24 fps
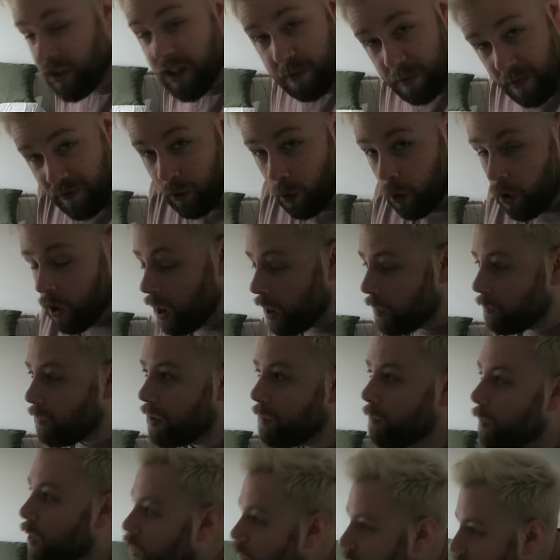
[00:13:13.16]
this before. My
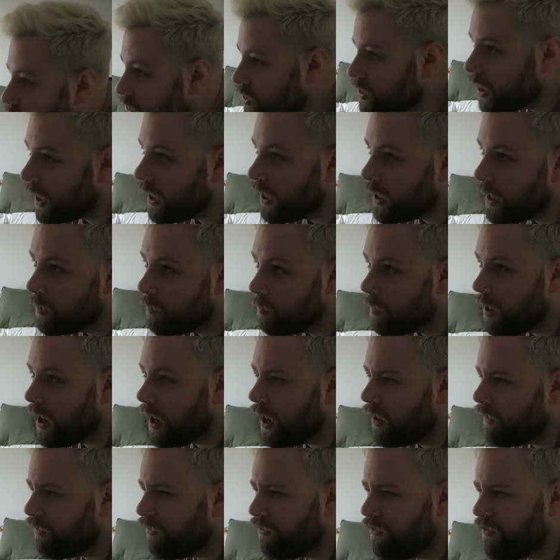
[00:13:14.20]
most
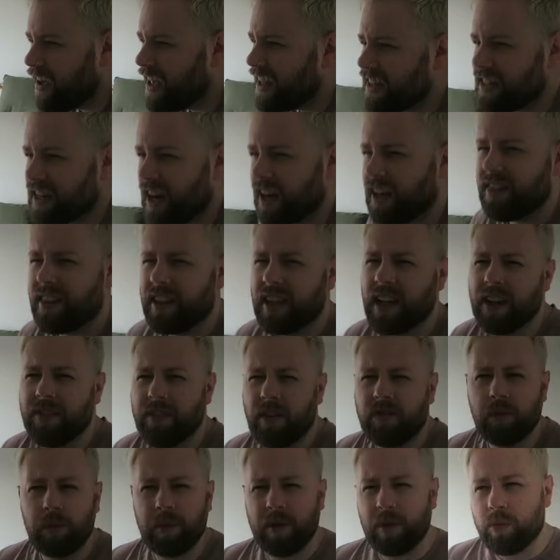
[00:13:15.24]
fit I think I've
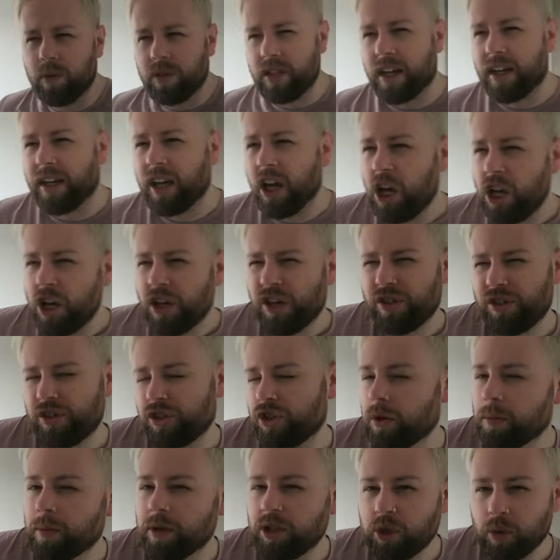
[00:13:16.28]
ever been was like
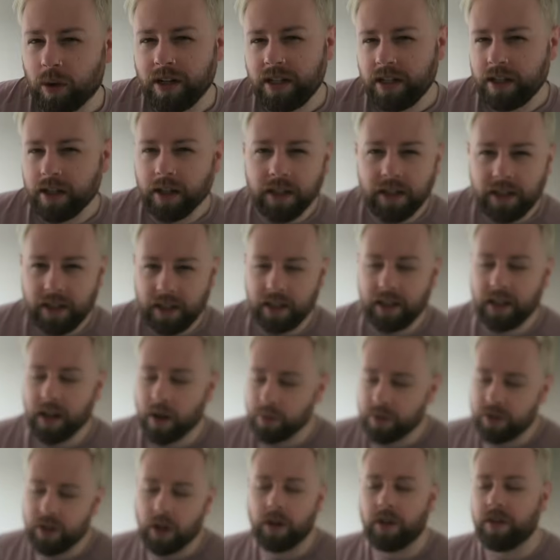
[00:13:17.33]
summer 2019. I
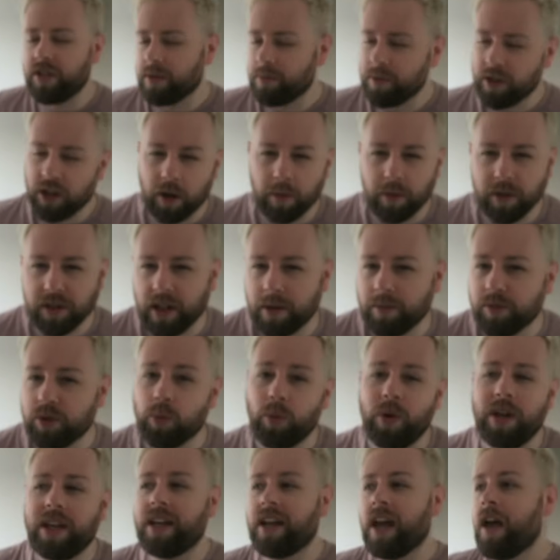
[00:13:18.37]
was going to the gym a couple of times a
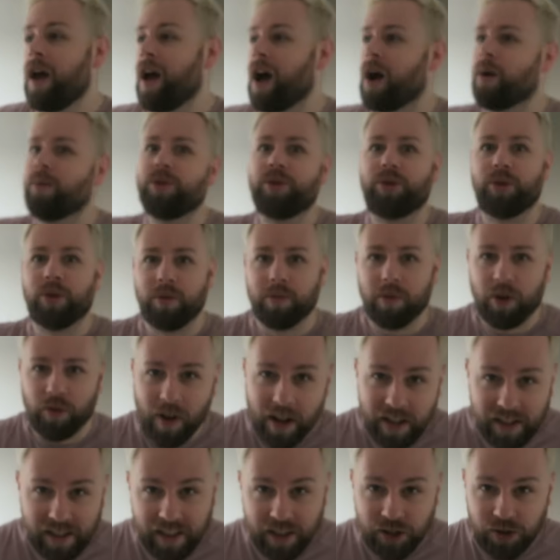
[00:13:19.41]
week. I was doing my
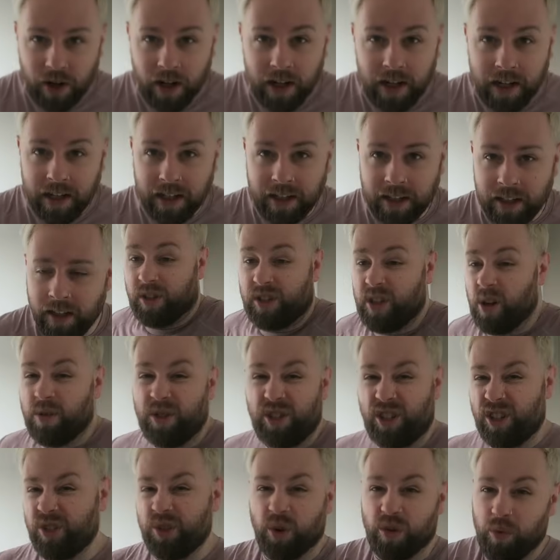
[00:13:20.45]
wrestling training, plus I was
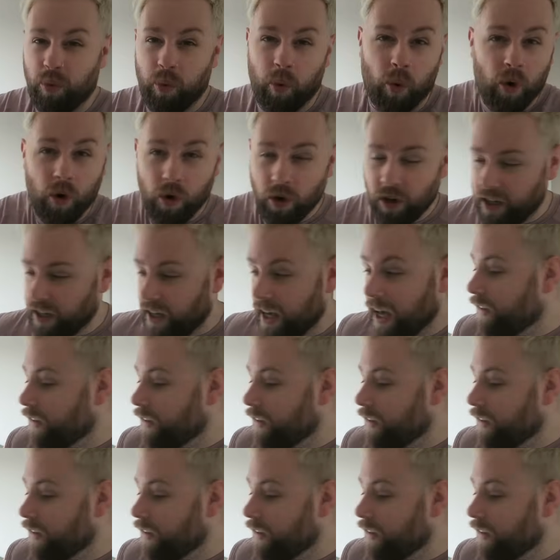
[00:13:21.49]
just sort of walking